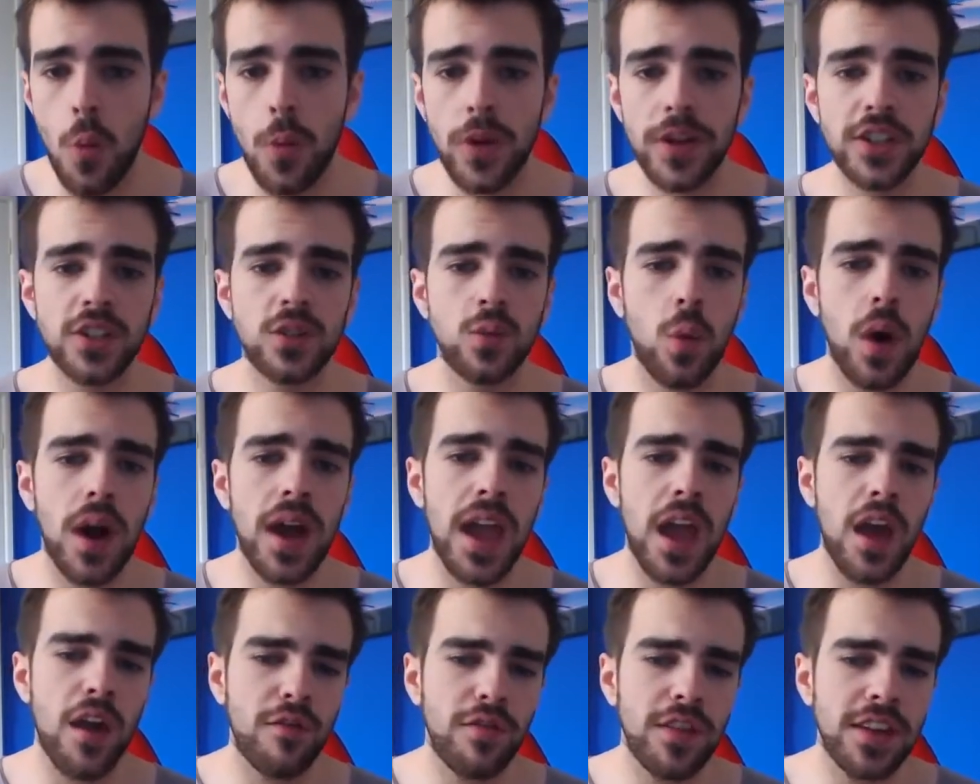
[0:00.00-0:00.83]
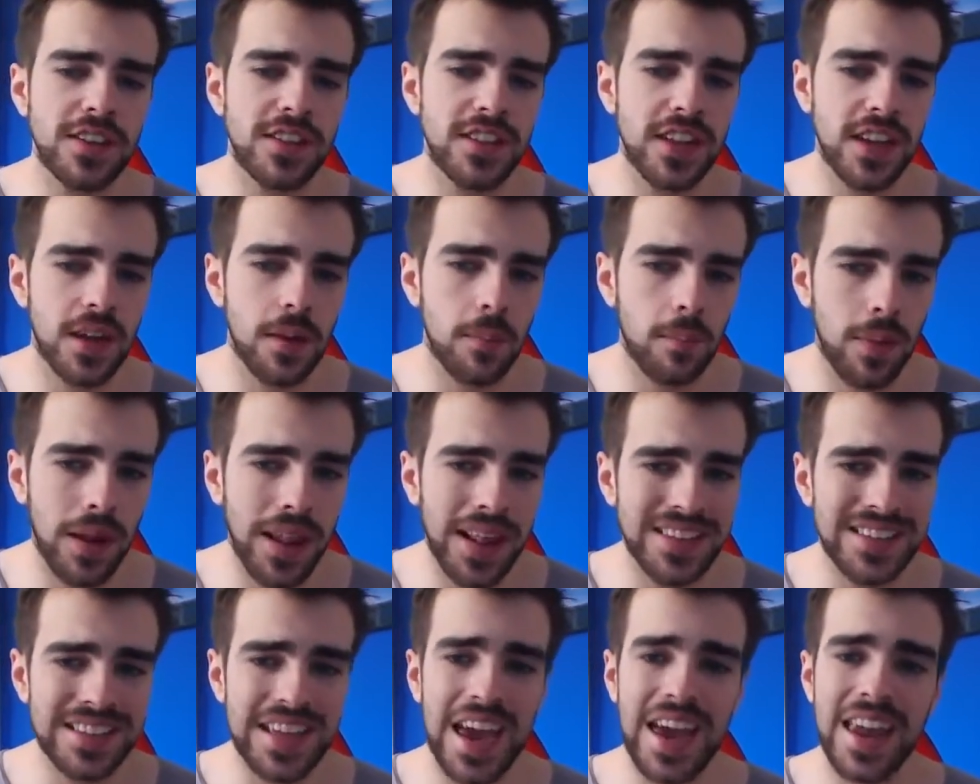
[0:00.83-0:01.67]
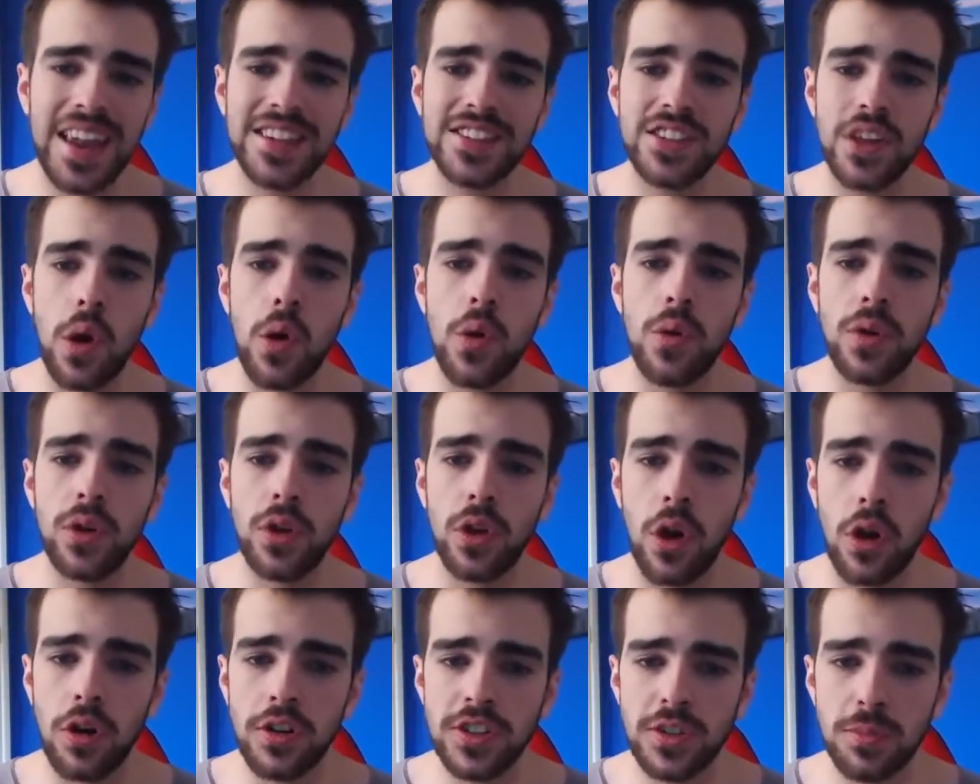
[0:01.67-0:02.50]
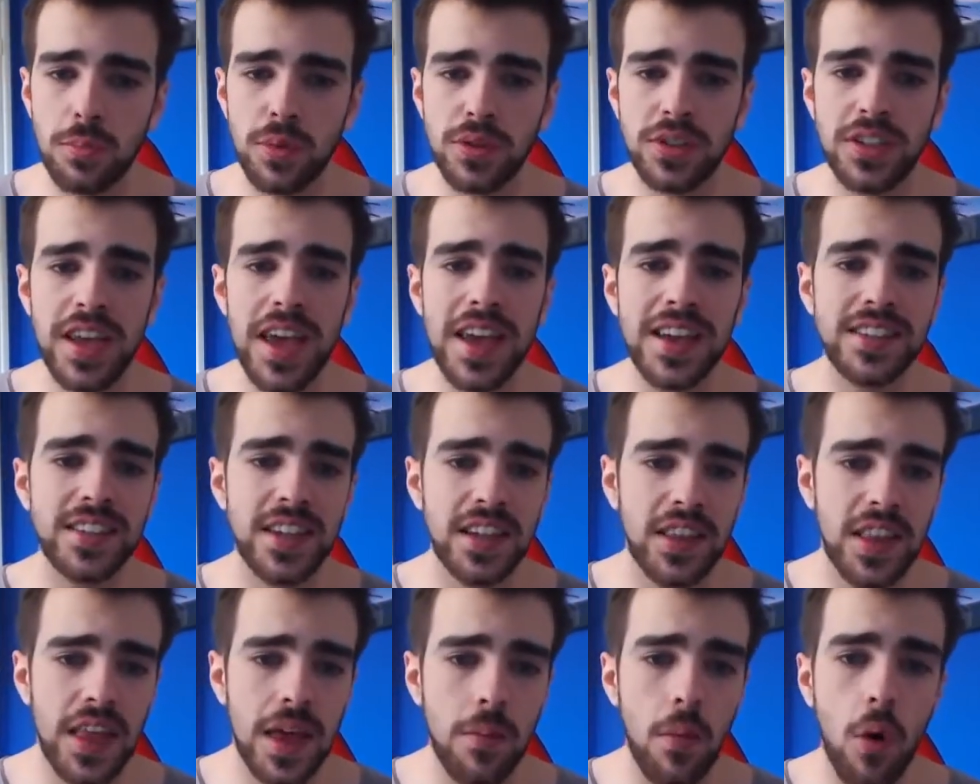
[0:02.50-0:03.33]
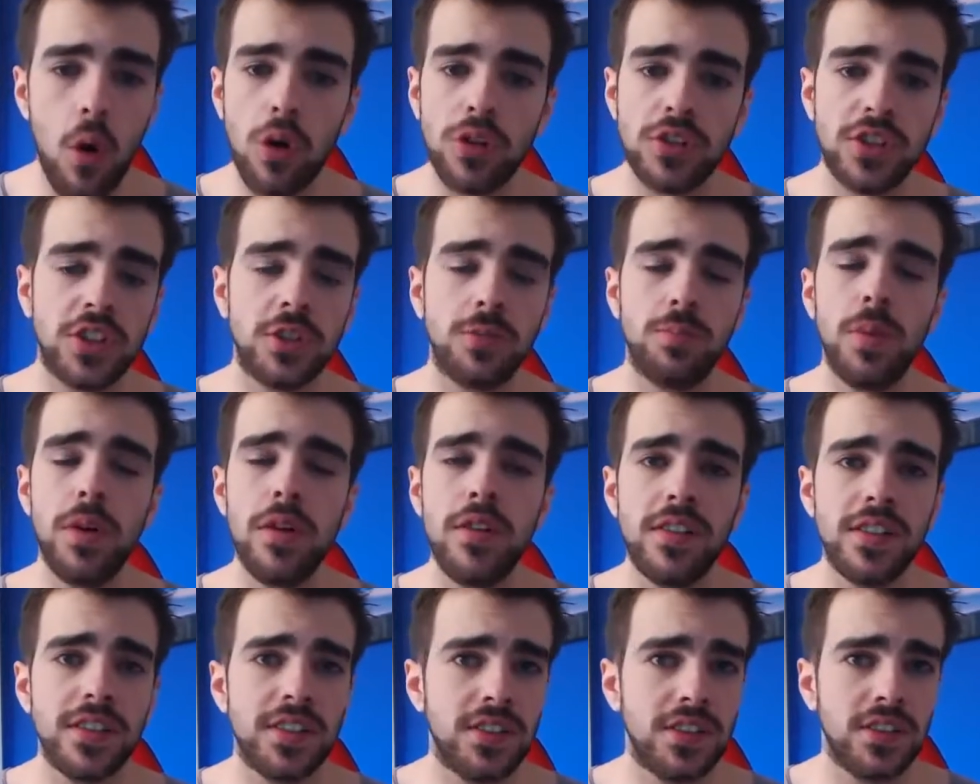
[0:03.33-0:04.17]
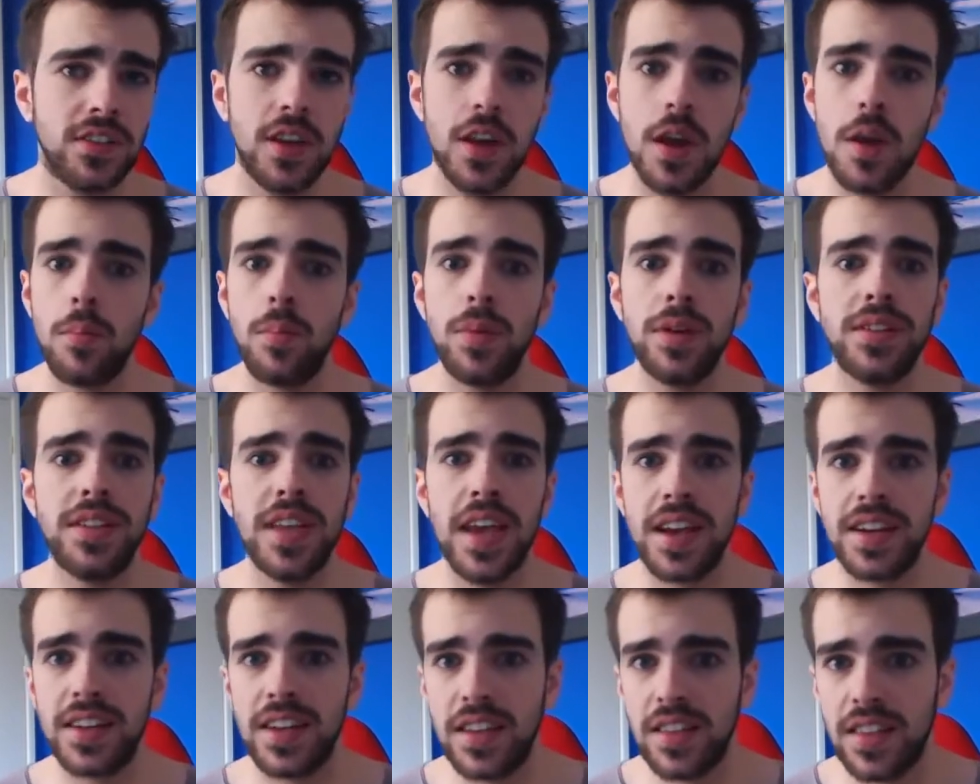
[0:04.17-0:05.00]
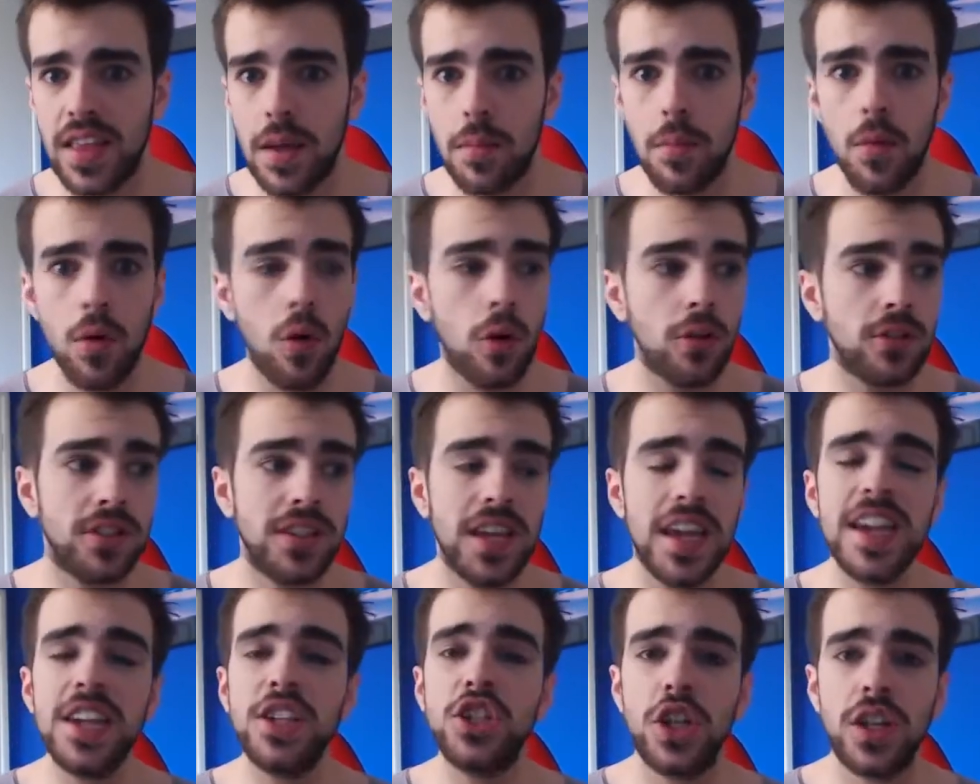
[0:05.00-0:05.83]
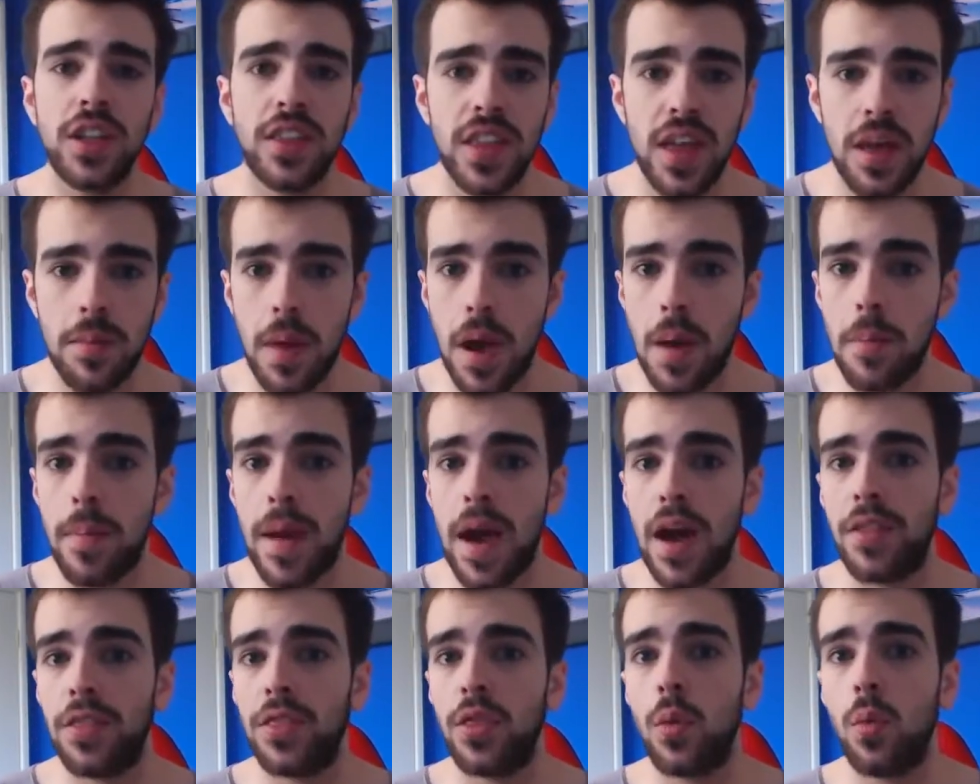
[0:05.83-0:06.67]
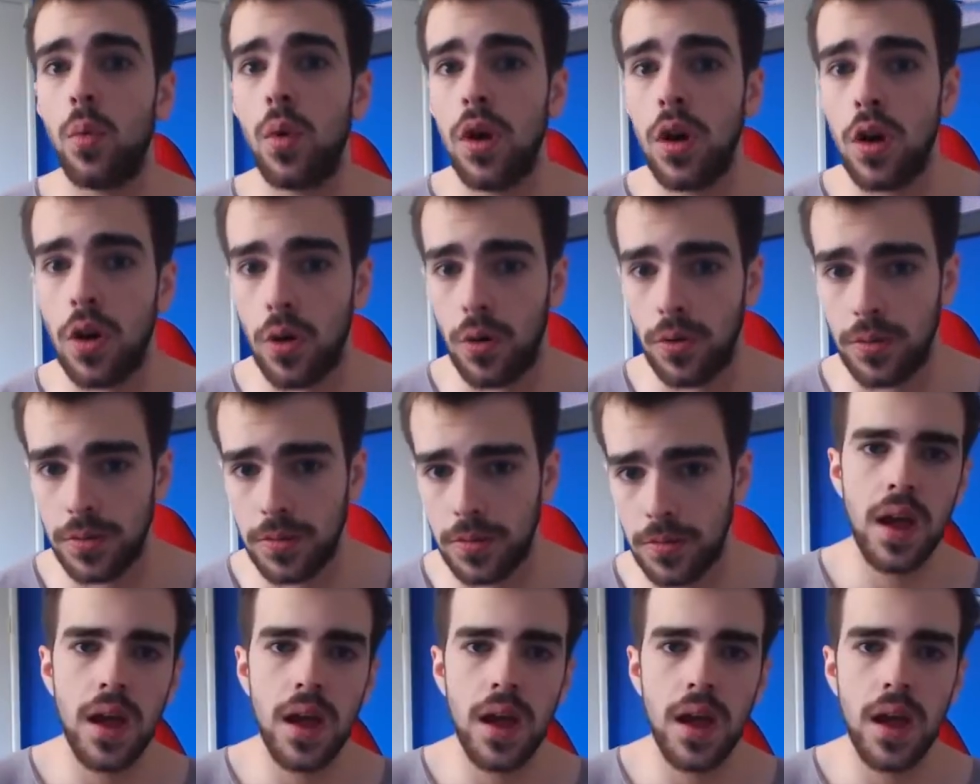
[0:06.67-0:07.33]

which is why every second place had its own gods protecting them, or spirits protecting them or teaching them about the world.